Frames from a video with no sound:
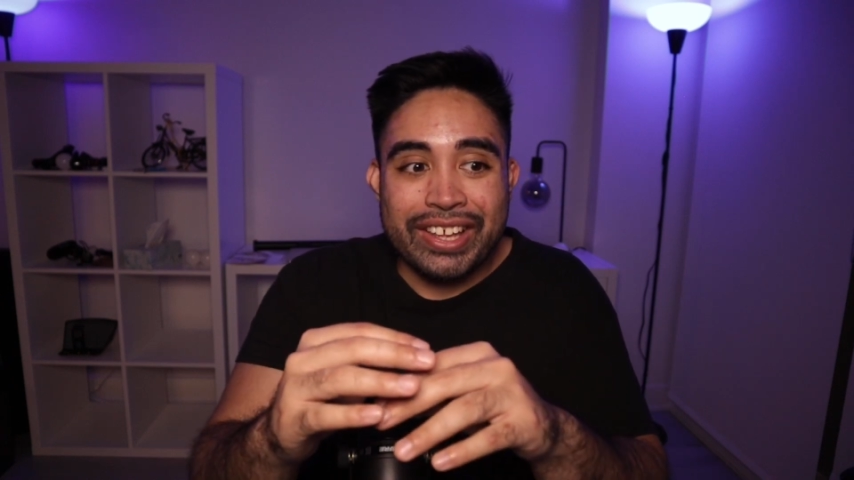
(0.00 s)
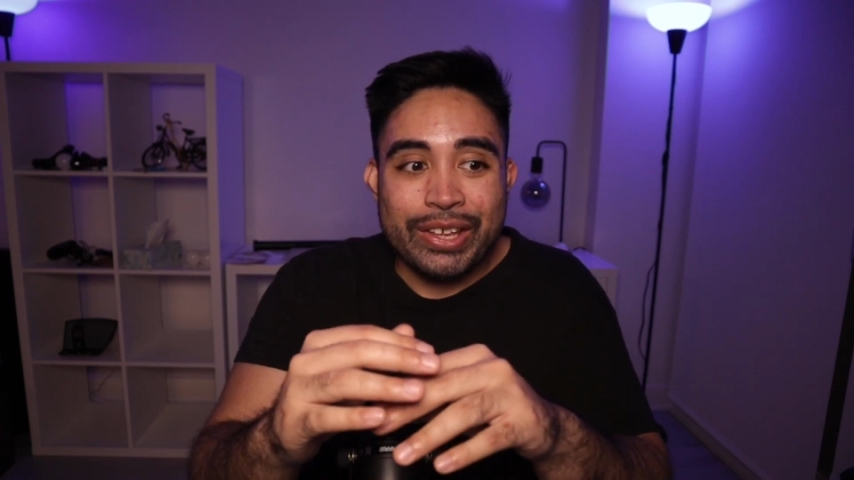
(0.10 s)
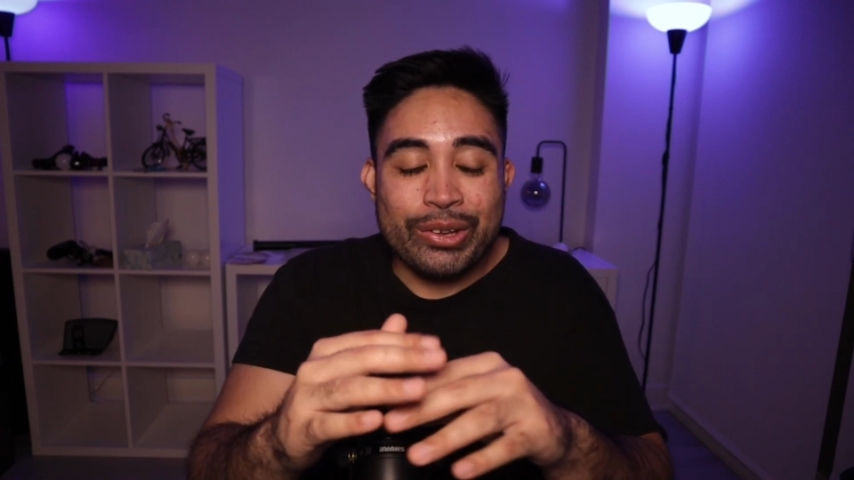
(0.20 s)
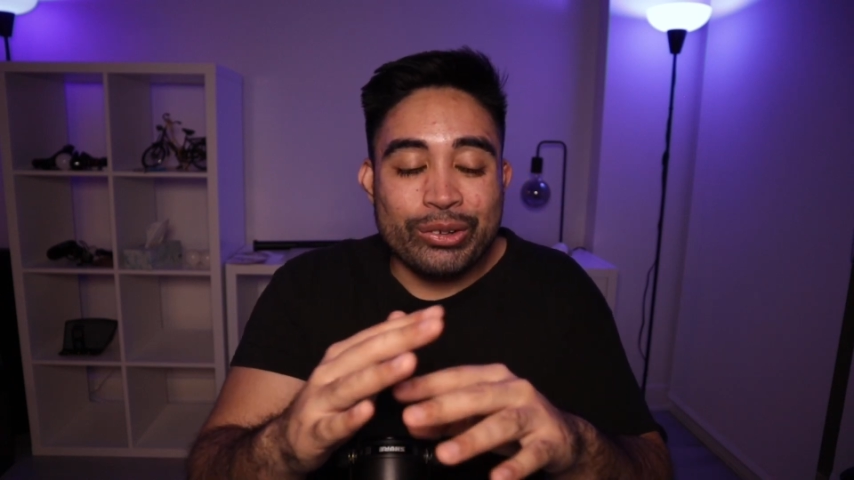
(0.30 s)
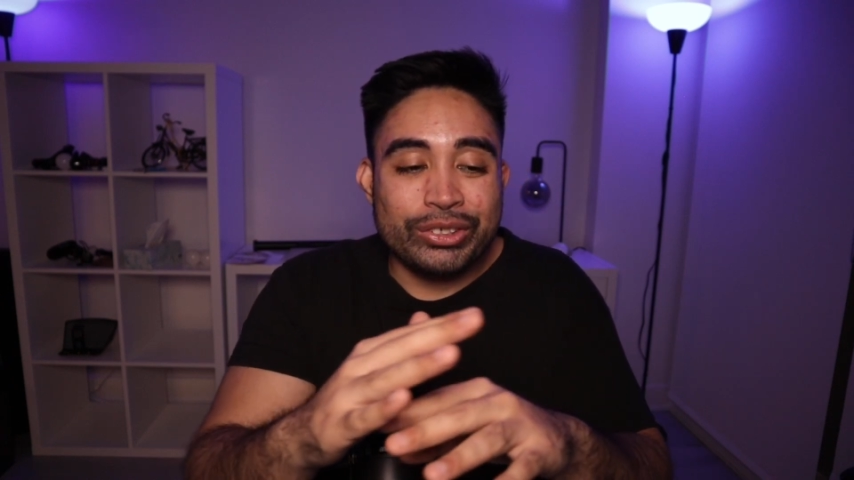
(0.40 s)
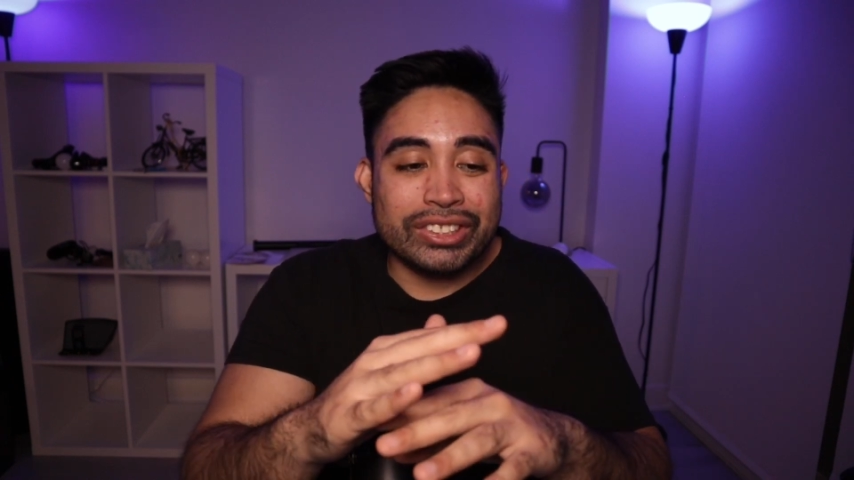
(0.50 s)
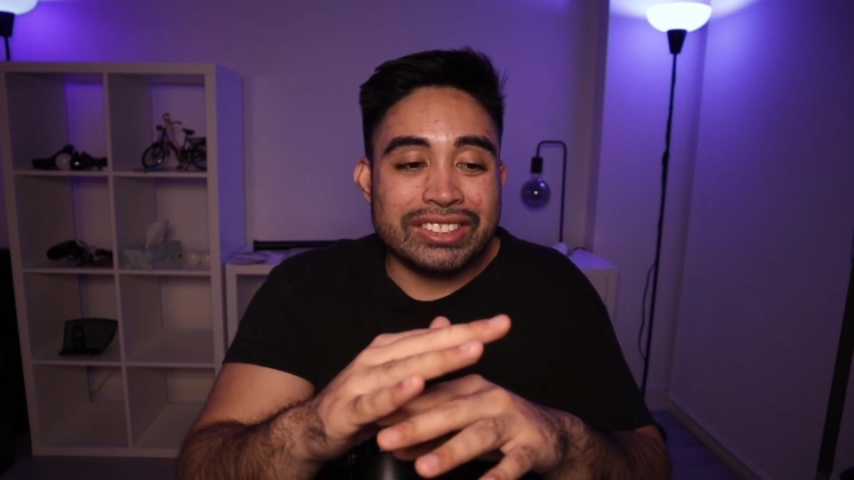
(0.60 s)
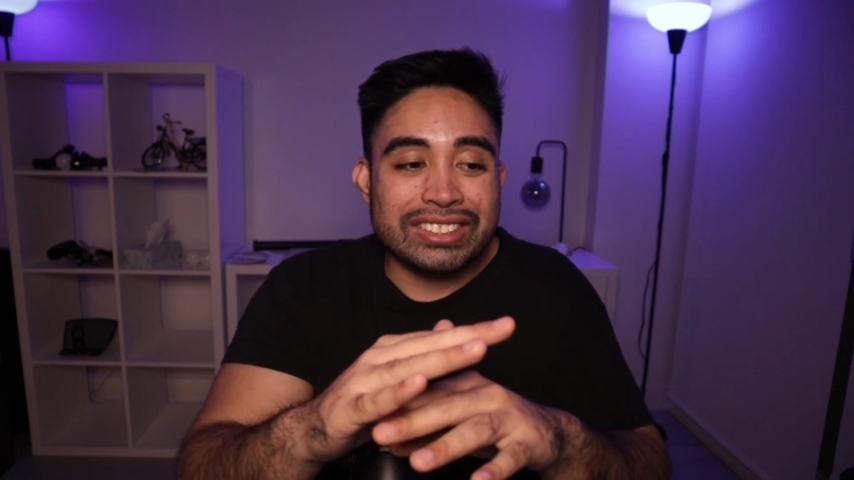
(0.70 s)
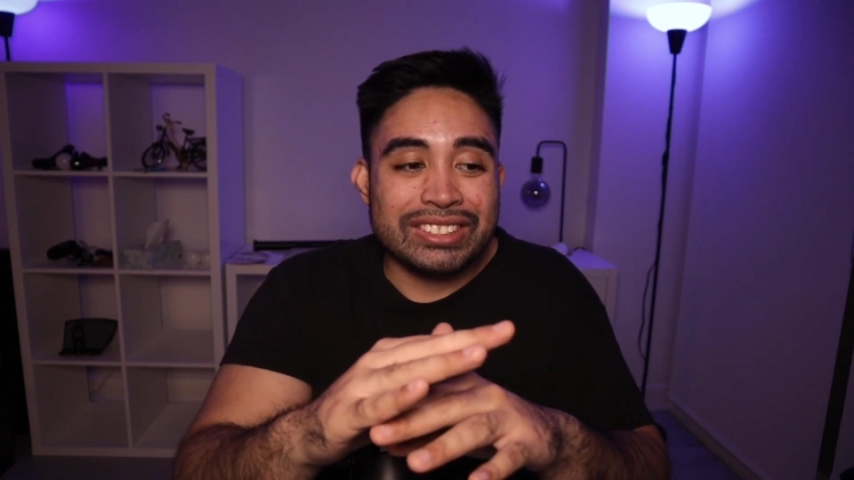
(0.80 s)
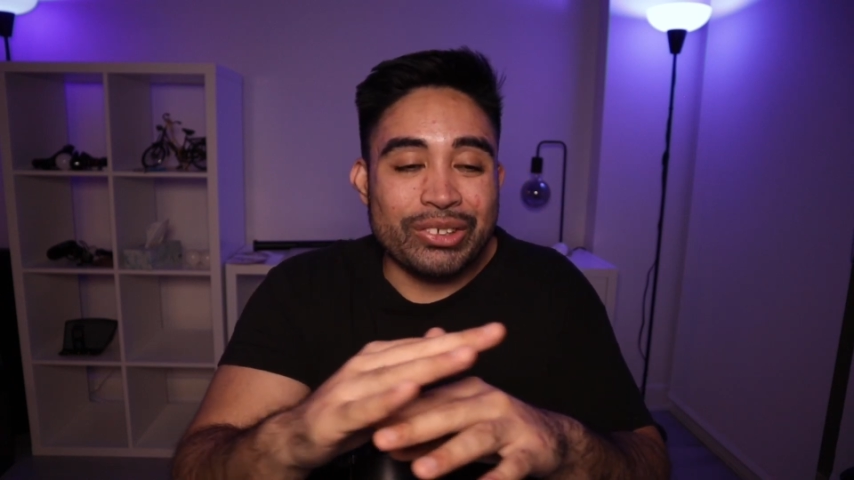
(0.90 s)
you
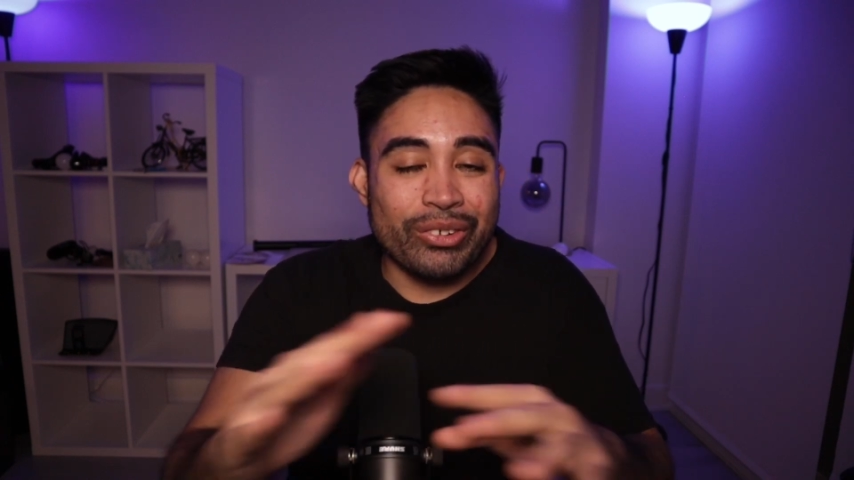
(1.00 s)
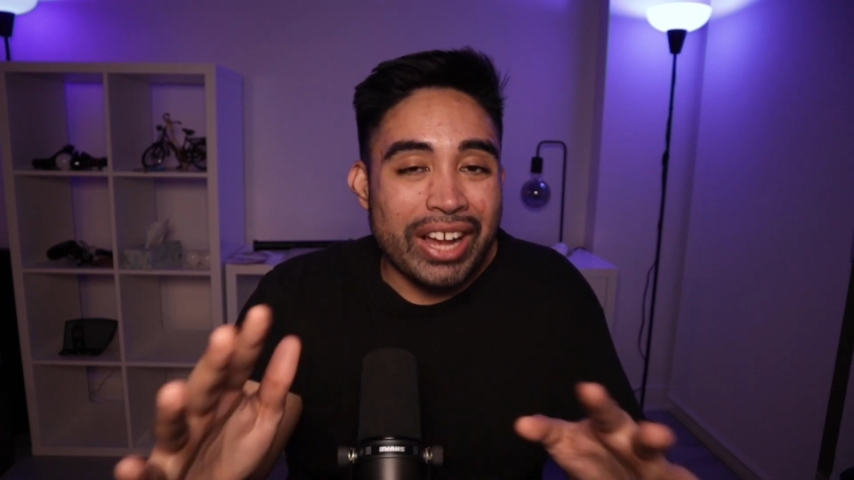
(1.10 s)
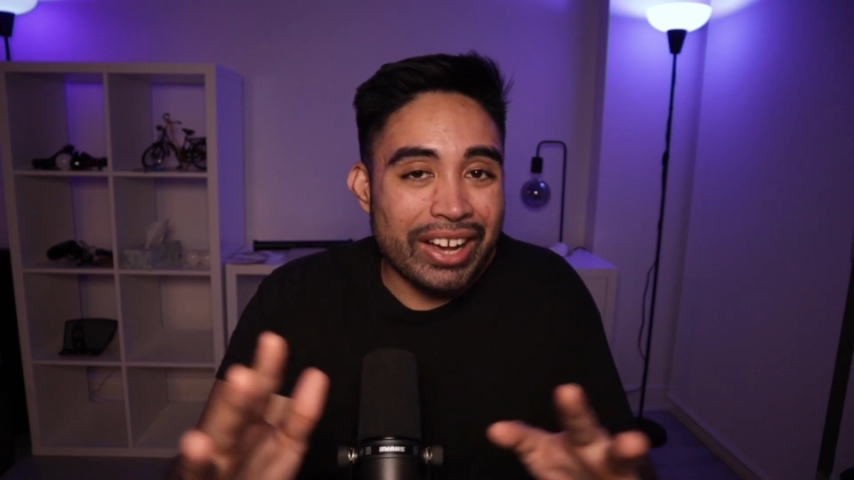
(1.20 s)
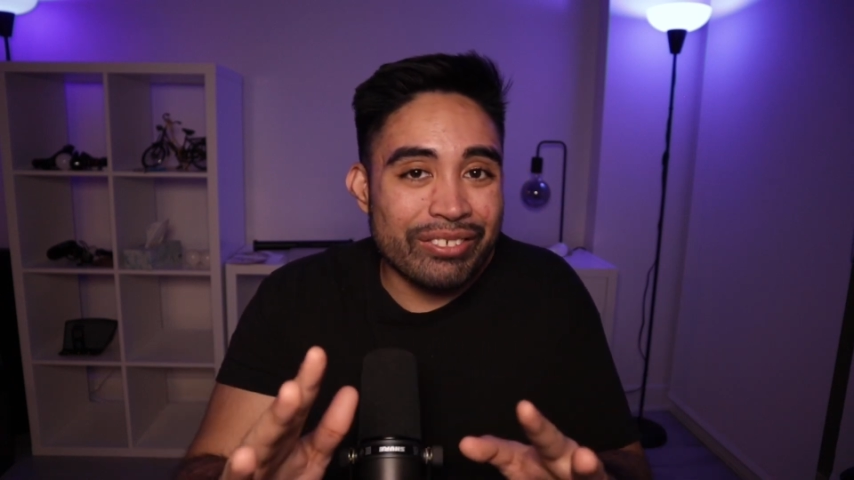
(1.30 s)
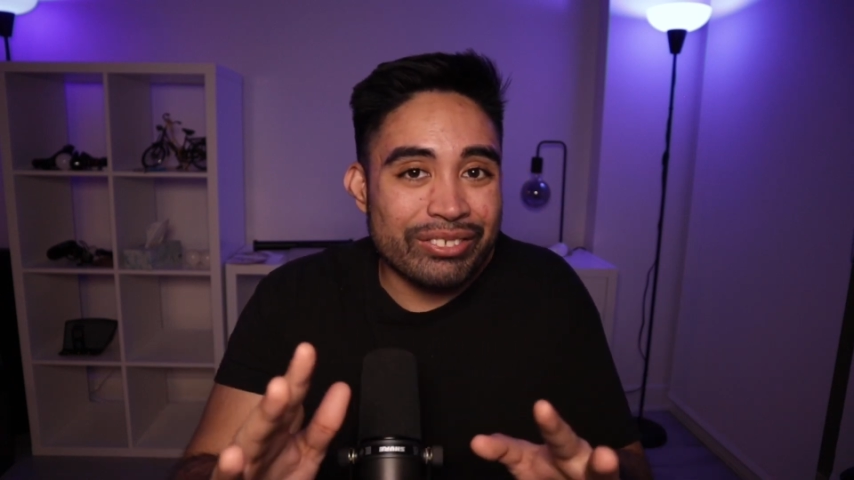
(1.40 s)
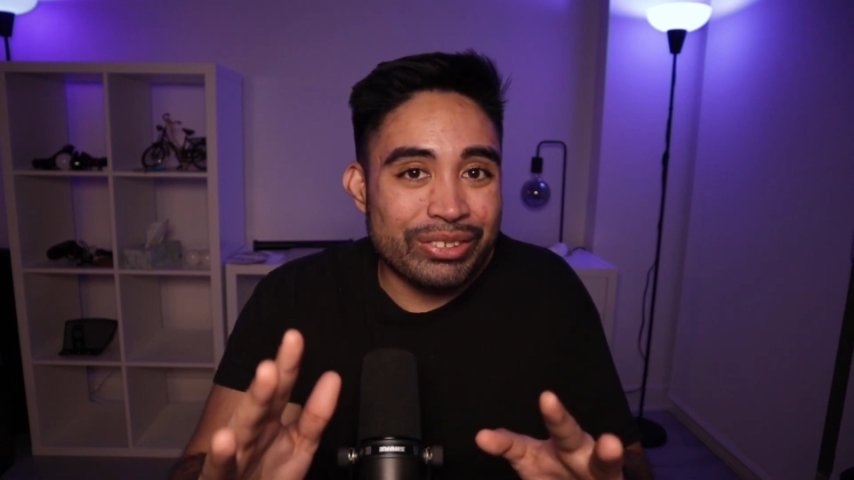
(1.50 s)
just don't have